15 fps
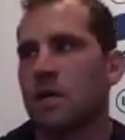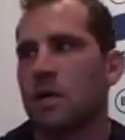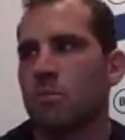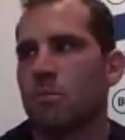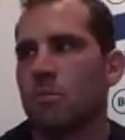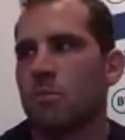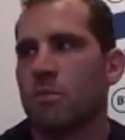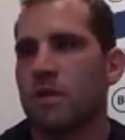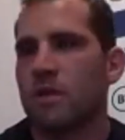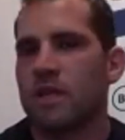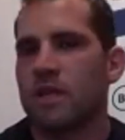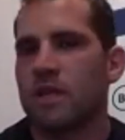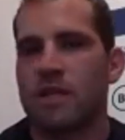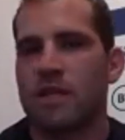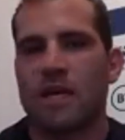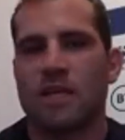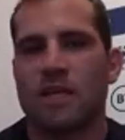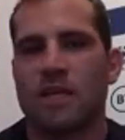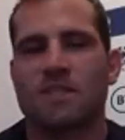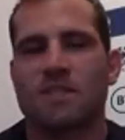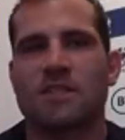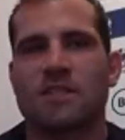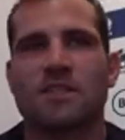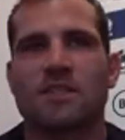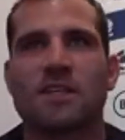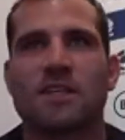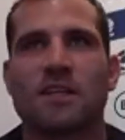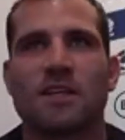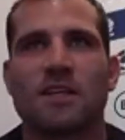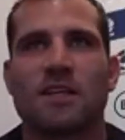But then that's,
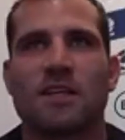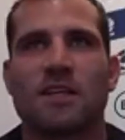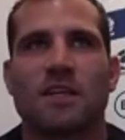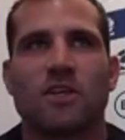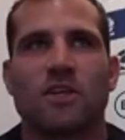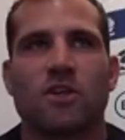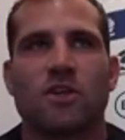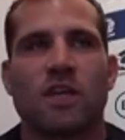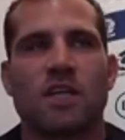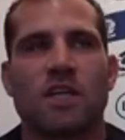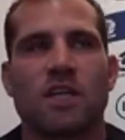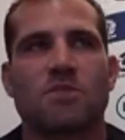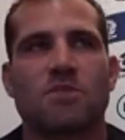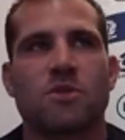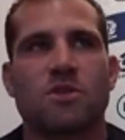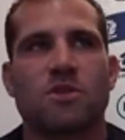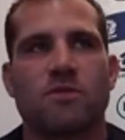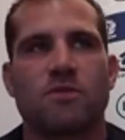you know, that just puts the